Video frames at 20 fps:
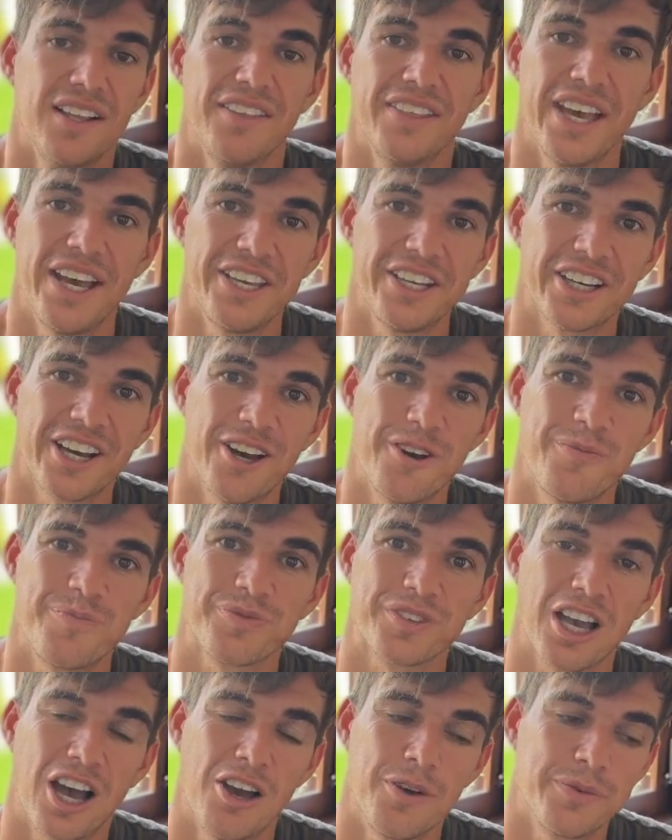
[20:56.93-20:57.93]
There you go.
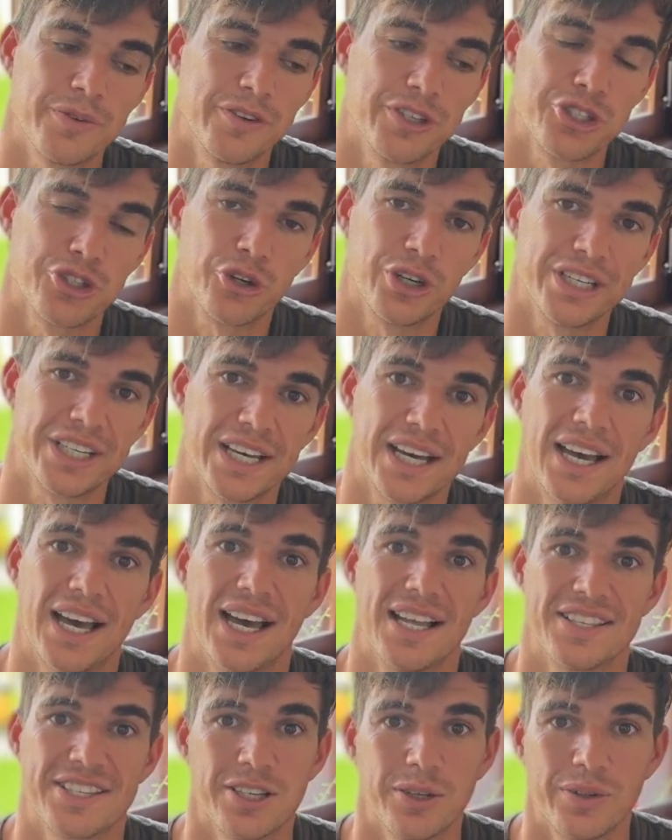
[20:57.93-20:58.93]
I hope you enjoyed it.
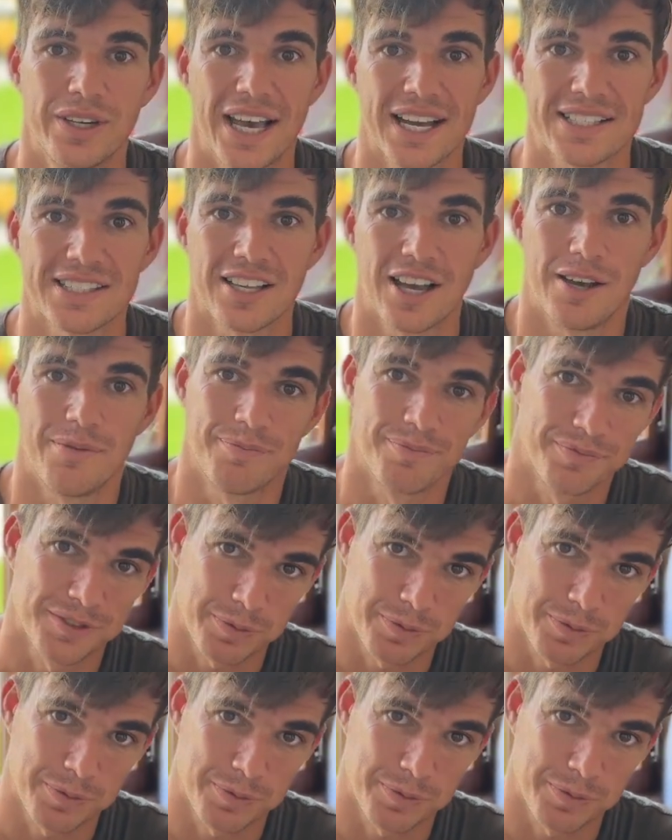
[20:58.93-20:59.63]
Until next time,